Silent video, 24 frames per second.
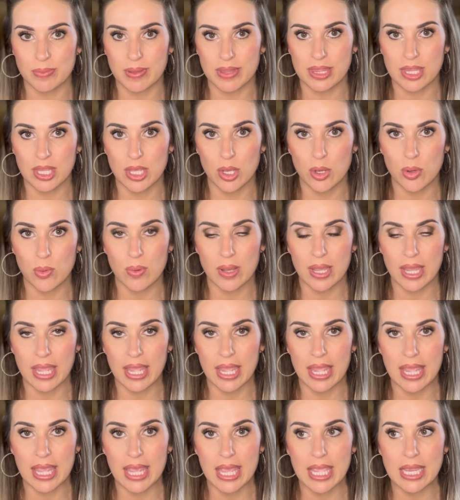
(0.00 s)
with you,
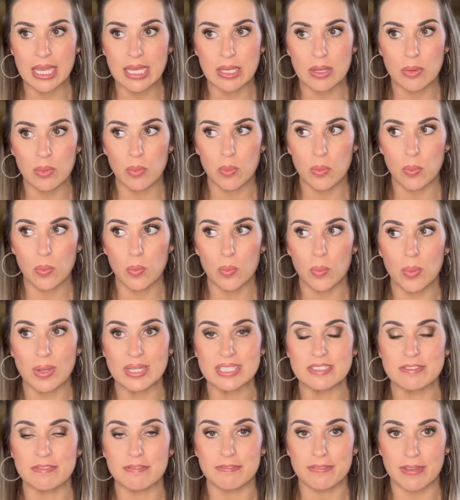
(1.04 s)
it
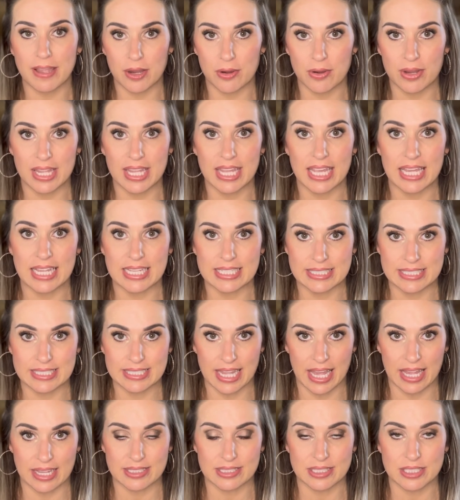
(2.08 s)
was very
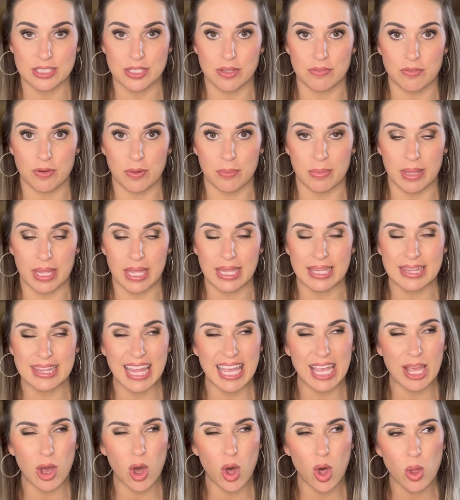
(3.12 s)
intense for me.
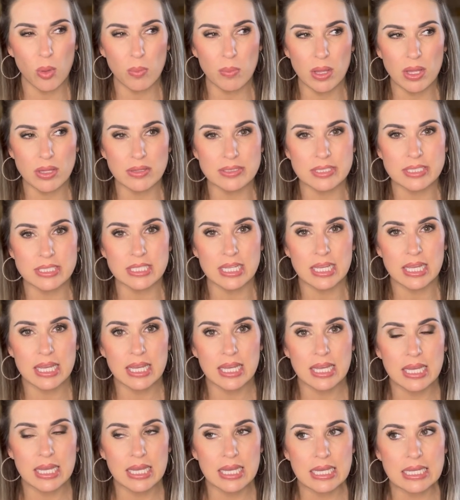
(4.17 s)
Like almost
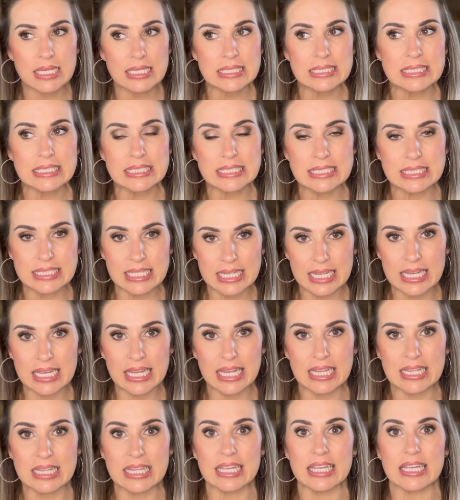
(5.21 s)

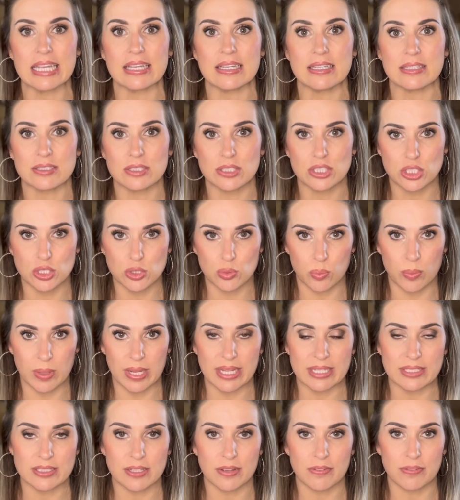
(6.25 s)
sickeningly
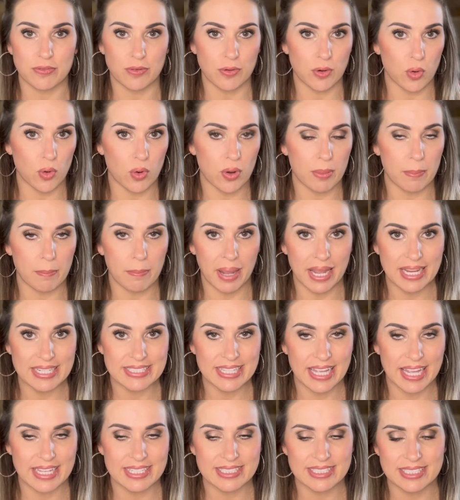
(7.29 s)
sweet for my
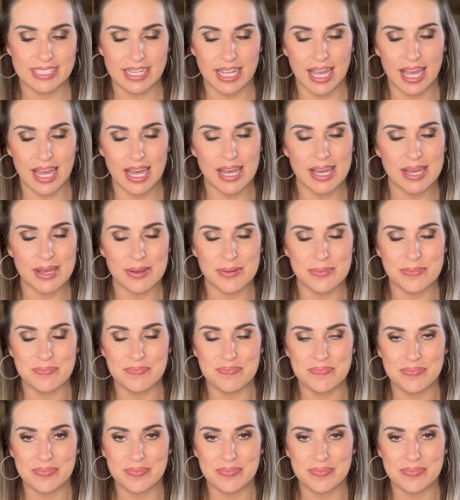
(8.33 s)
taste. Um,